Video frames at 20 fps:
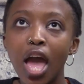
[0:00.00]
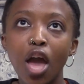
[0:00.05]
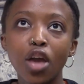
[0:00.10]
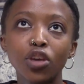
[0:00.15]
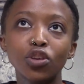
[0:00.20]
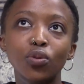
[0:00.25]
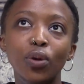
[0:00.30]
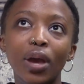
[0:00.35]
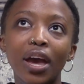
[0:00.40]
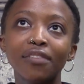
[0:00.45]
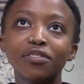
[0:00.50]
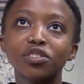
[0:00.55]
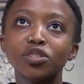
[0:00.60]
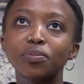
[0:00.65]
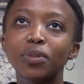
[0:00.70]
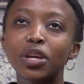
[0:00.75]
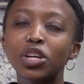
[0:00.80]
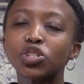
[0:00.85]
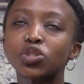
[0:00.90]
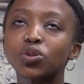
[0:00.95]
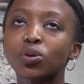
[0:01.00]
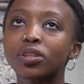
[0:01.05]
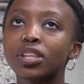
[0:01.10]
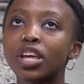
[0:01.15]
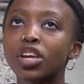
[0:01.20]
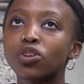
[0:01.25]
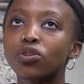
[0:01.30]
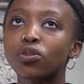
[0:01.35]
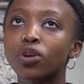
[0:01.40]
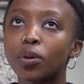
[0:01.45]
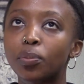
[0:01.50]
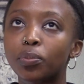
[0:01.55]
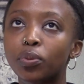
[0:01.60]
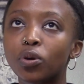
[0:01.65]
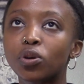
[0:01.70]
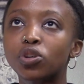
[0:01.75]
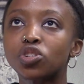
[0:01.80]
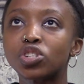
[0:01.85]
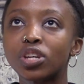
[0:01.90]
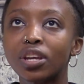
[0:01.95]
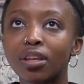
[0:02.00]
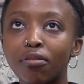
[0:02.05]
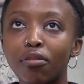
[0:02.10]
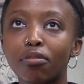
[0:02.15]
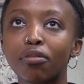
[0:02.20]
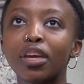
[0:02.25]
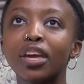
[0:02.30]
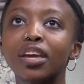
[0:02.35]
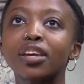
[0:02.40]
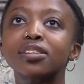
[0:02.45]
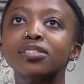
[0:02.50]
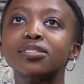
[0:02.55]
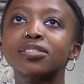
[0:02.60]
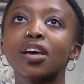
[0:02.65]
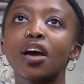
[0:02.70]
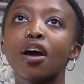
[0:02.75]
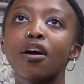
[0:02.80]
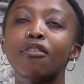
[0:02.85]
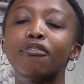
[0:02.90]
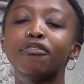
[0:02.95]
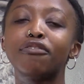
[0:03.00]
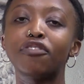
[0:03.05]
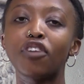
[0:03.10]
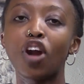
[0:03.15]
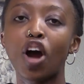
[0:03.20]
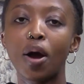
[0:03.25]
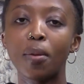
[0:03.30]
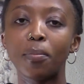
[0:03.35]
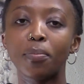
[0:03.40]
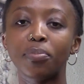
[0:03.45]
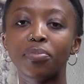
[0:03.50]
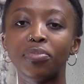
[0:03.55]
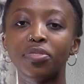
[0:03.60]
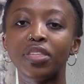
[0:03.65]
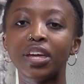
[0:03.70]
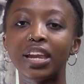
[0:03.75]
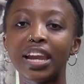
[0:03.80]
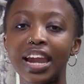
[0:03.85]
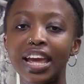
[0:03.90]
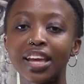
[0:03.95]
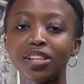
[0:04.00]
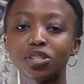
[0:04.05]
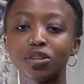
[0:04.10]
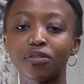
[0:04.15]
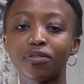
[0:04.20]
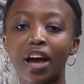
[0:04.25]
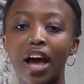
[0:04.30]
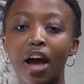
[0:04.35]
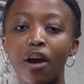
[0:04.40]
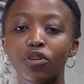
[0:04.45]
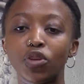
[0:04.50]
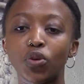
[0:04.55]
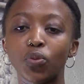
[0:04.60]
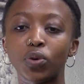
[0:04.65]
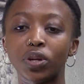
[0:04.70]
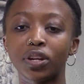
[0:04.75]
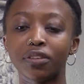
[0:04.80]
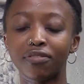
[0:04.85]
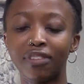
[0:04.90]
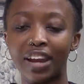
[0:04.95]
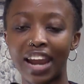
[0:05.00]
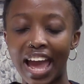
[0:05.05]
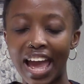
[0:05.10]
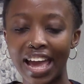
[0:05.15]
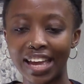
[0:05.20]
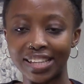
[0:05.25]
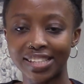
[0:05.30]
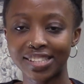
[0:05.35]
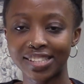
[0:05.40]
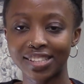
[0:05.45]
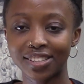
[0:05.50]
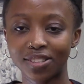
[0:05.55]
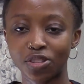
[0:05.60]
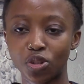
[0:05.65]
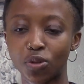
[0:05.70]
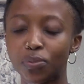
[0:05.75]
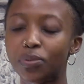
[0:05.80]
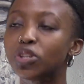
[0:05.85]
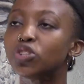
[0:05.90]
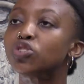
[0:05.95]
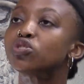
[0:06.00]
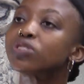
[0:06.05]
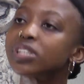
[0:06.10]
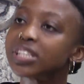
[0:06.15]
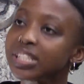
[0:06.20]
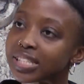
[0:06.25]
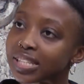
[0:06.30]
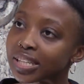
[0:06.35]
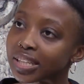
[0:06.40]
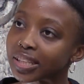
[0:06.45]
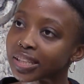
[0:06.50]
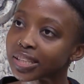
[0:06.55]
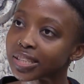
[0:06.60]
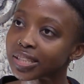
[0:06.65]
You have to make sure that you're approaching things from the lens of how you would have liked to be treated.